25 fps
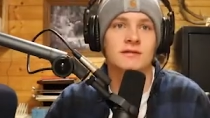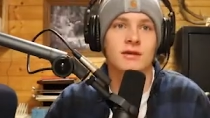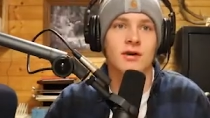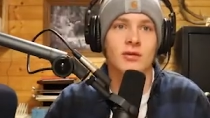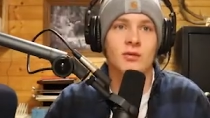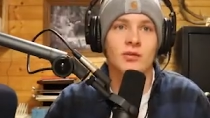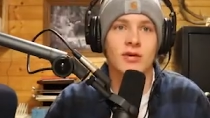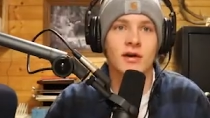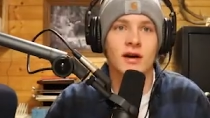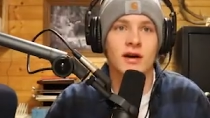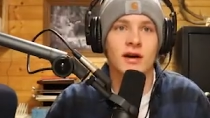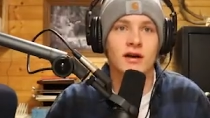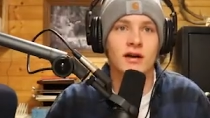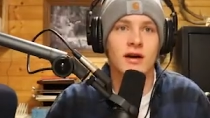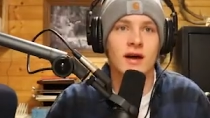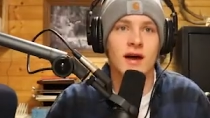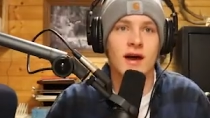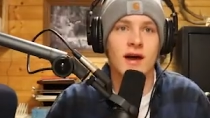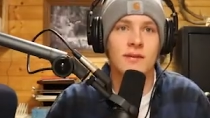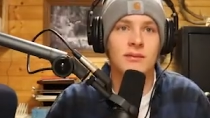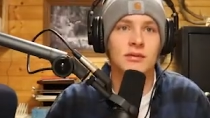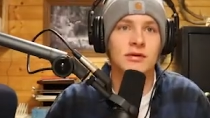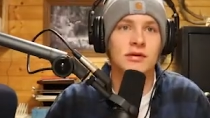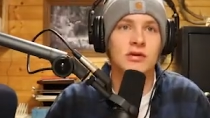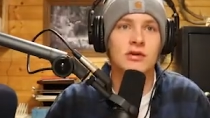Hope you had a
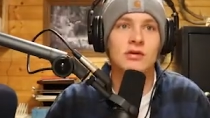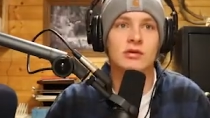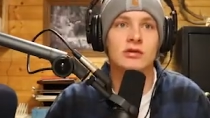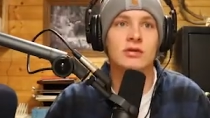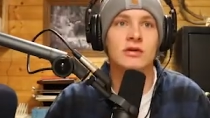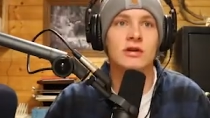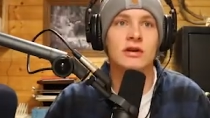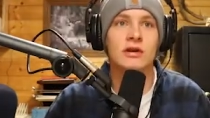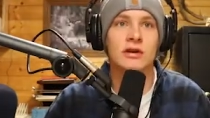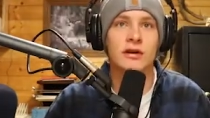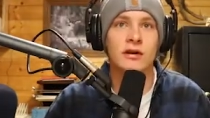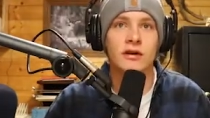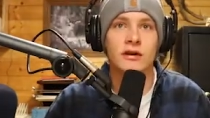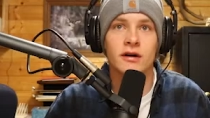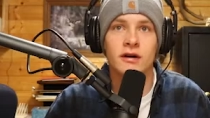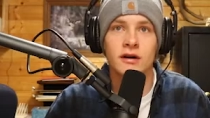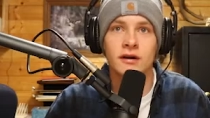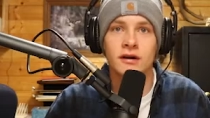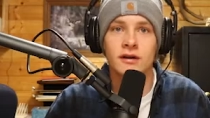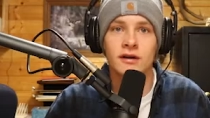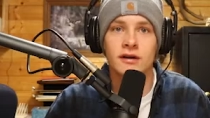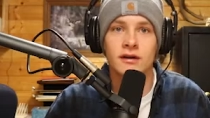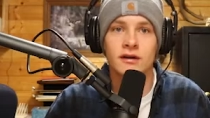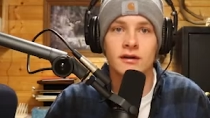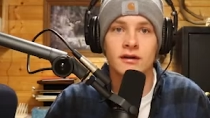happy New Year.
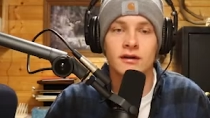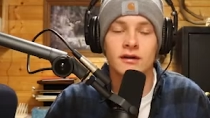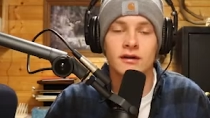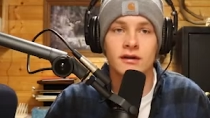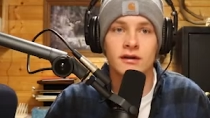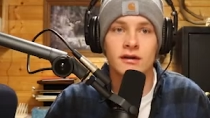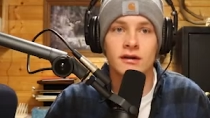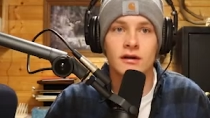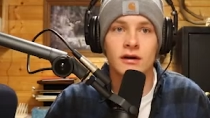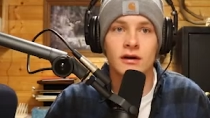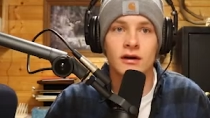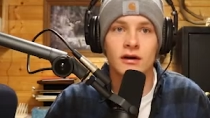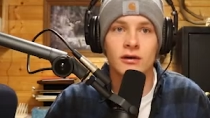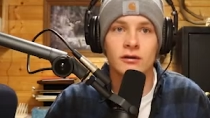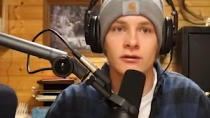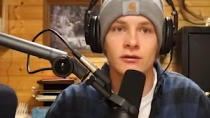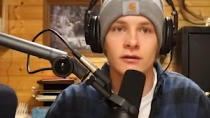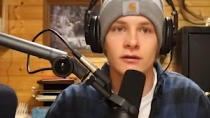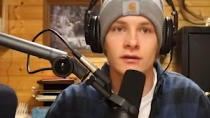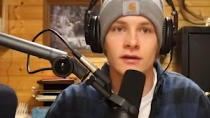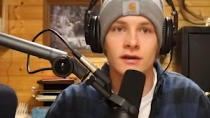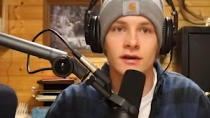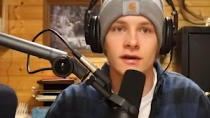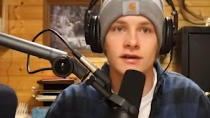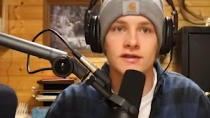You know,
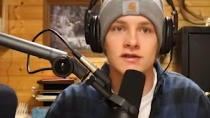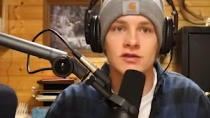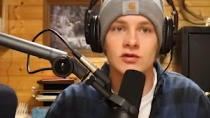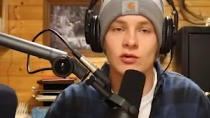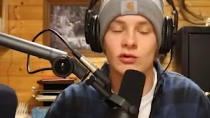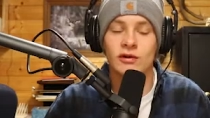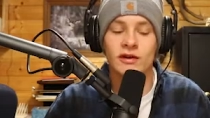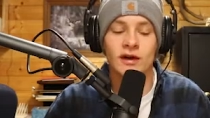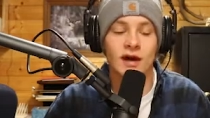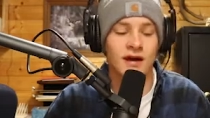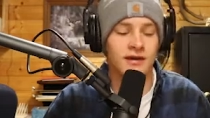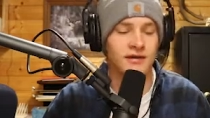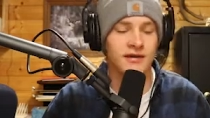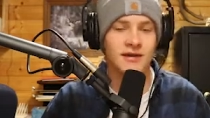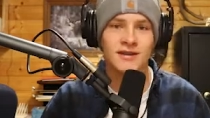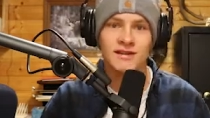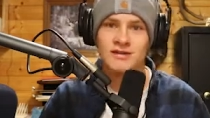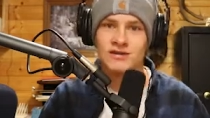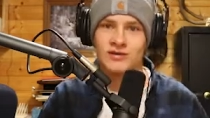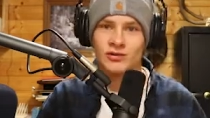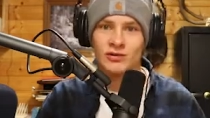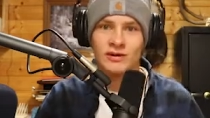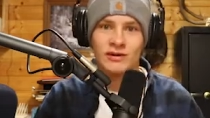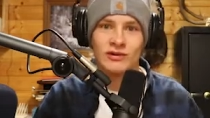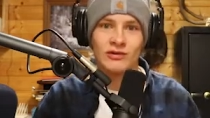I think
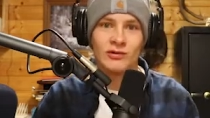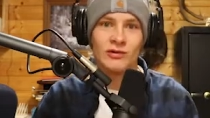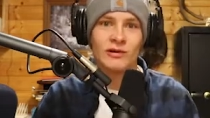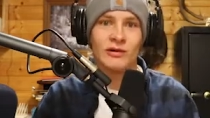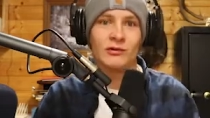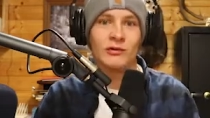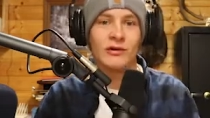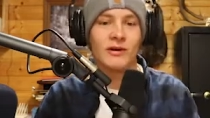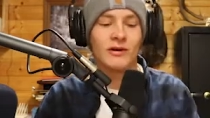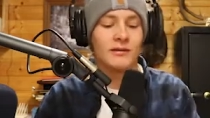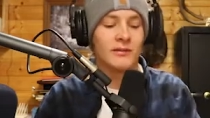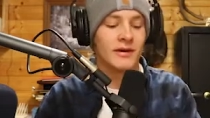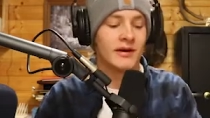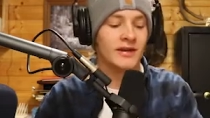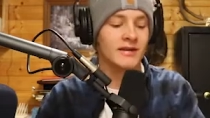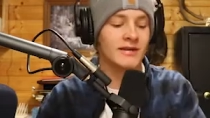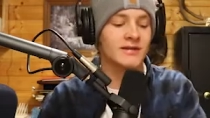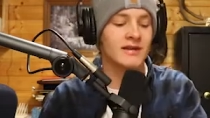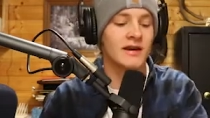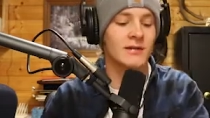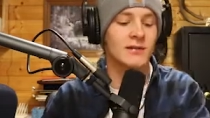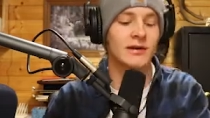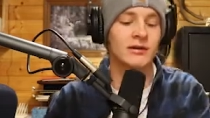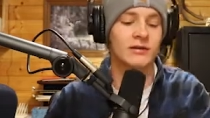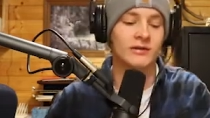it's 2021 by the
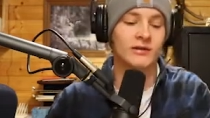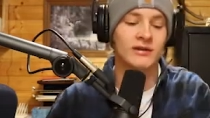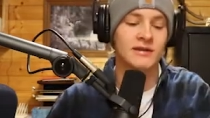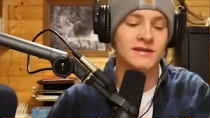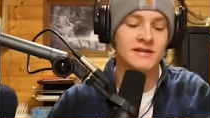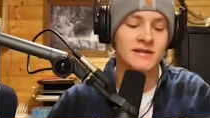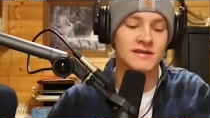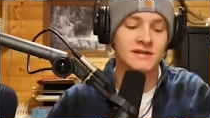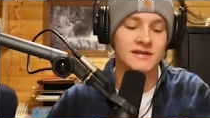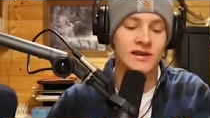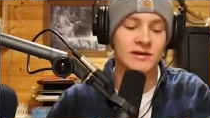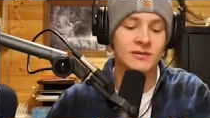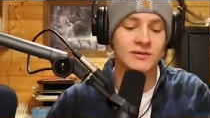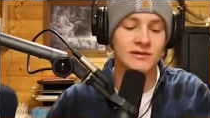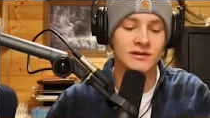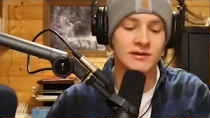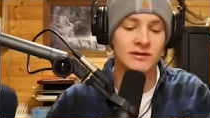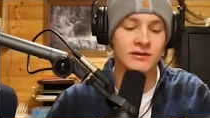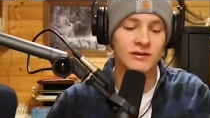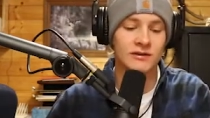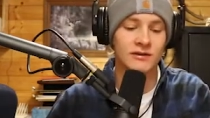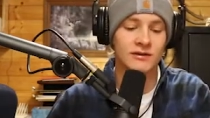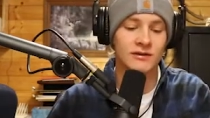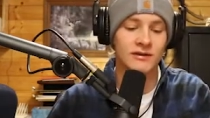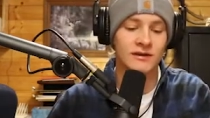time I release this
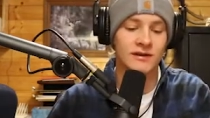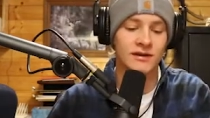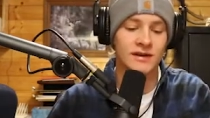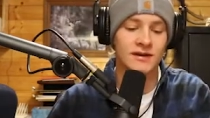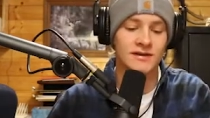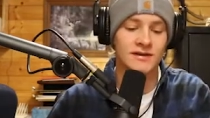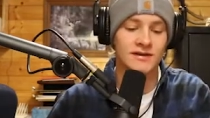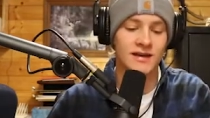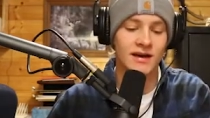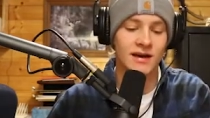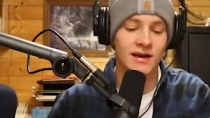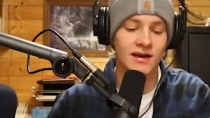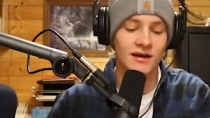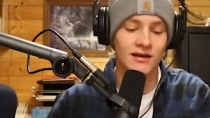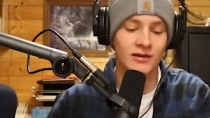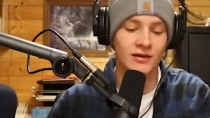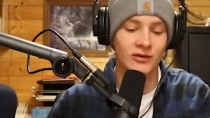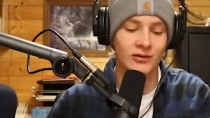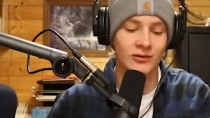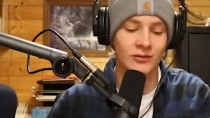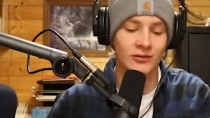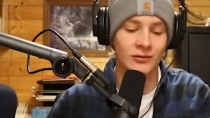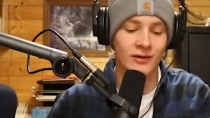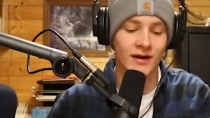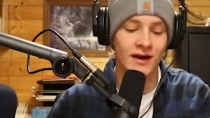episode. Is that
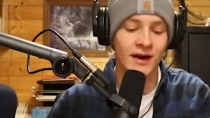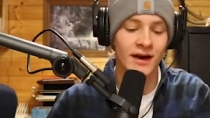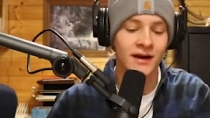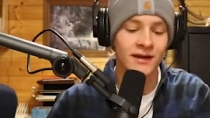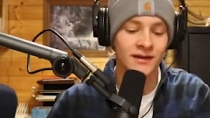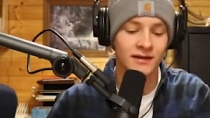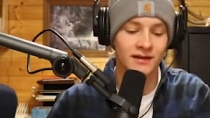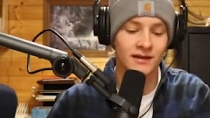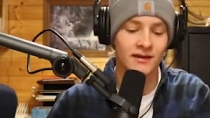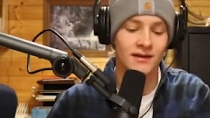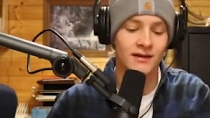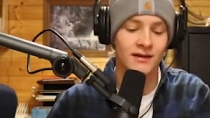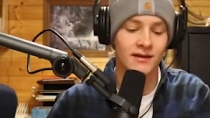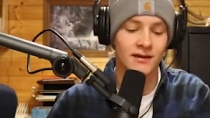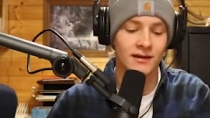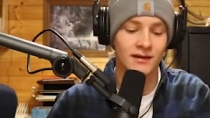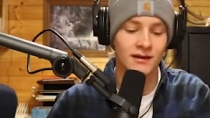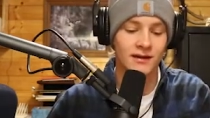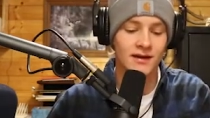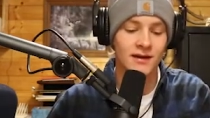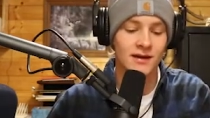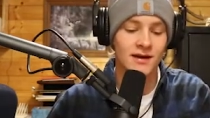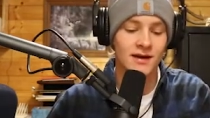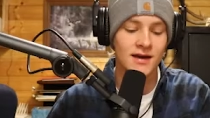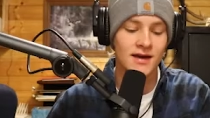correct?
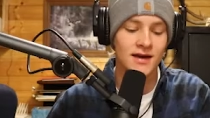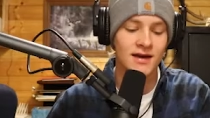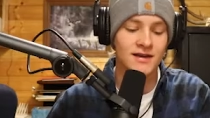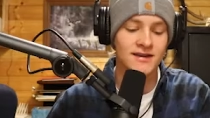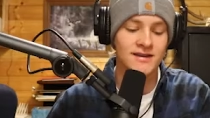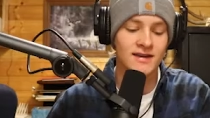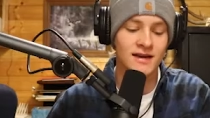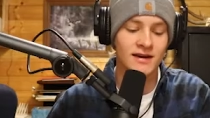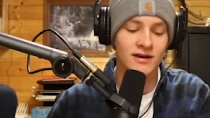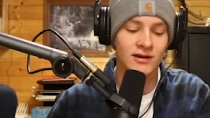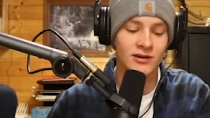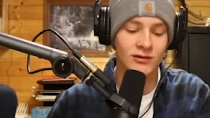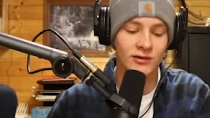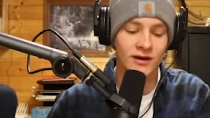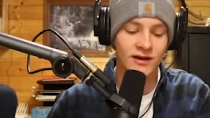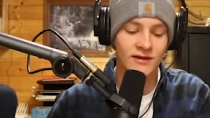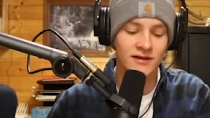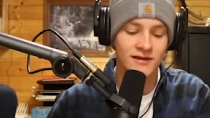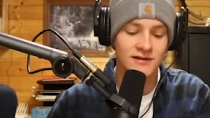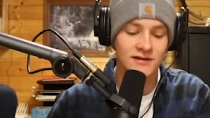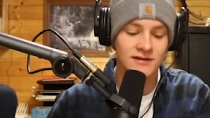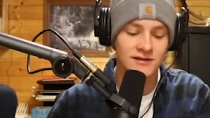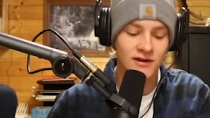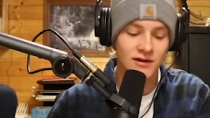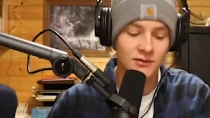Is that a
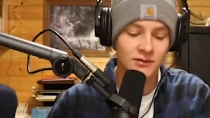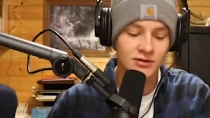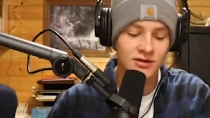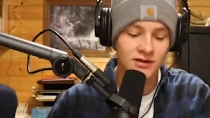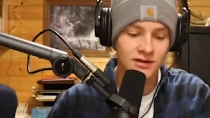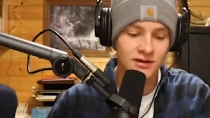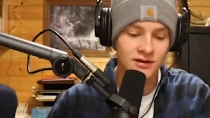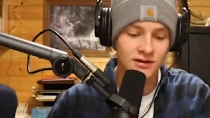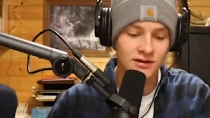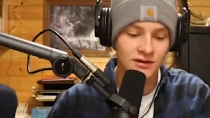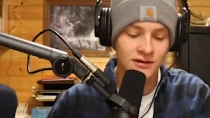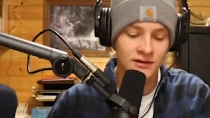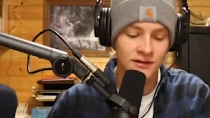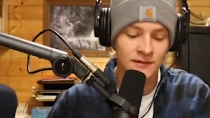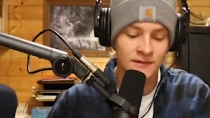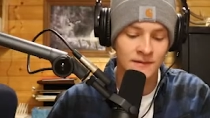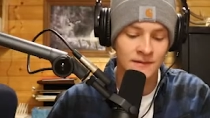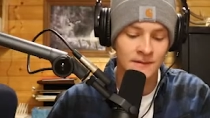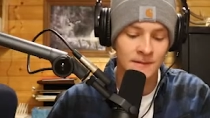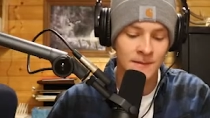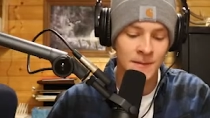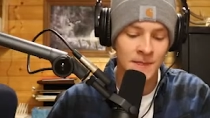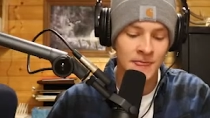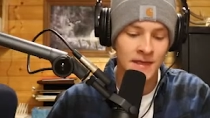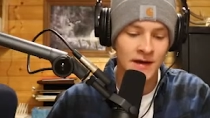correct assumption?
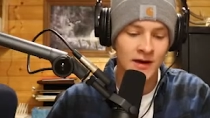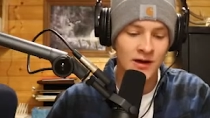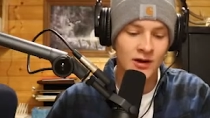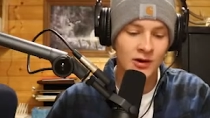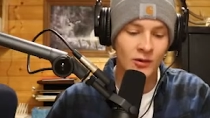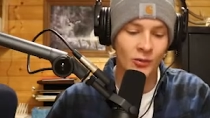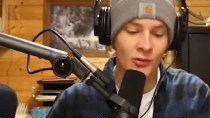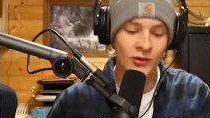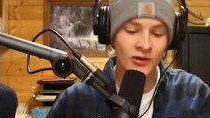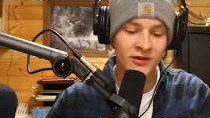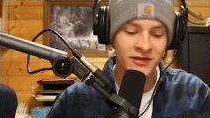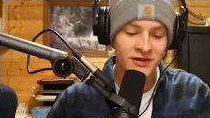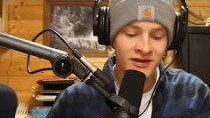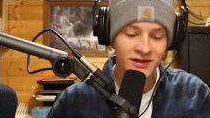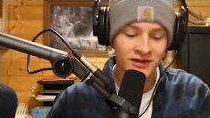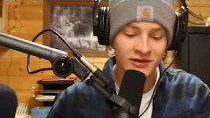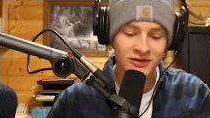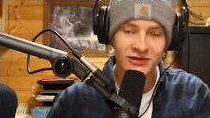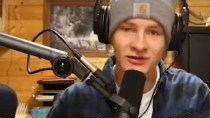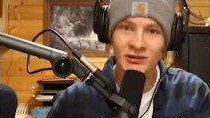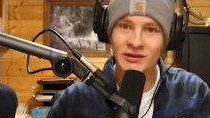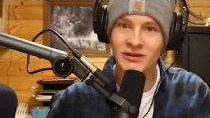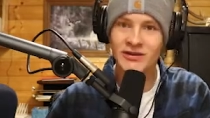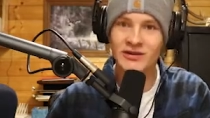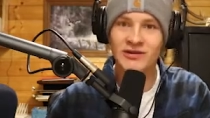We're in the year
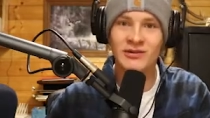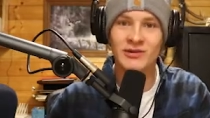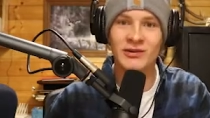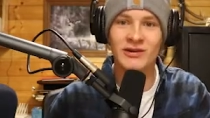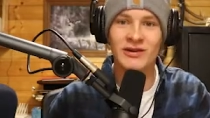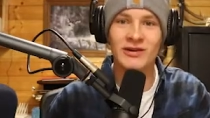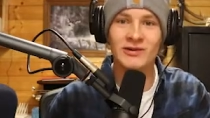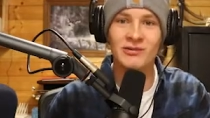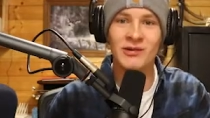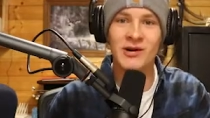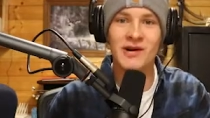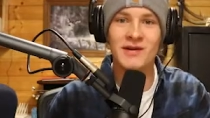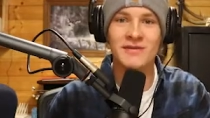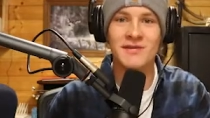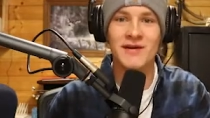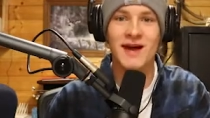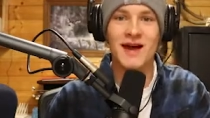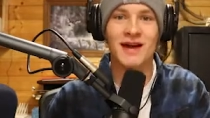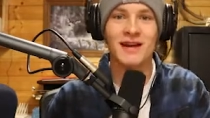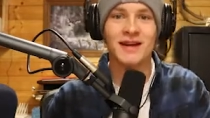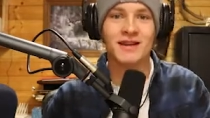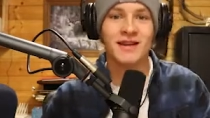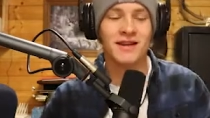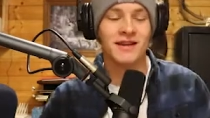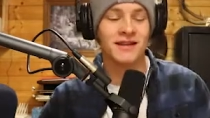2021,
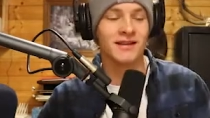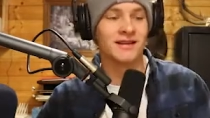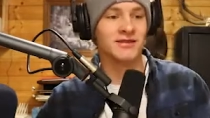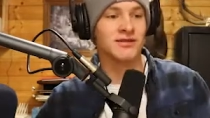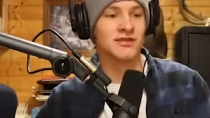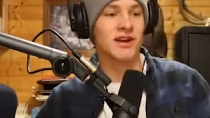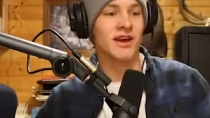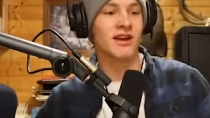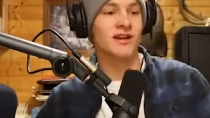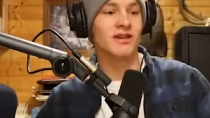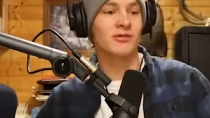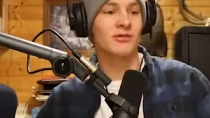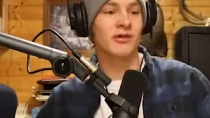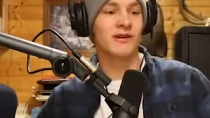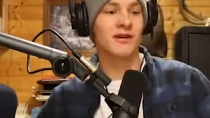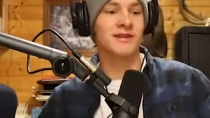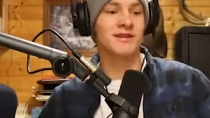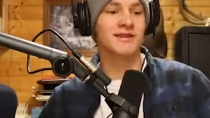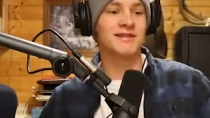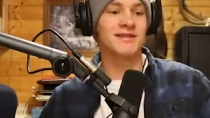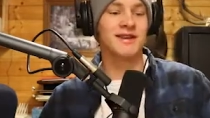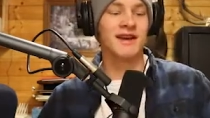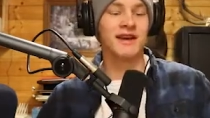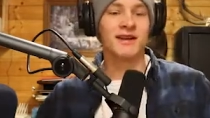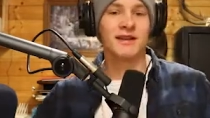man.
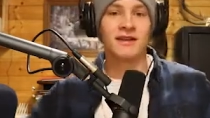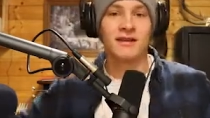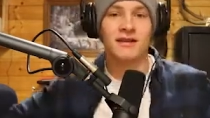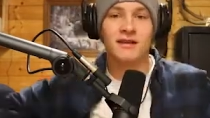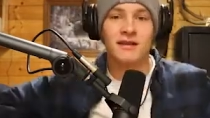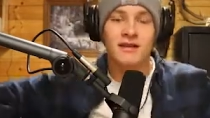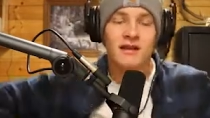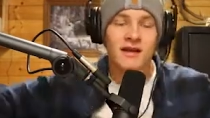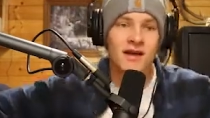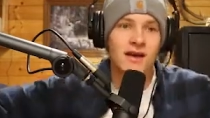January 2nd.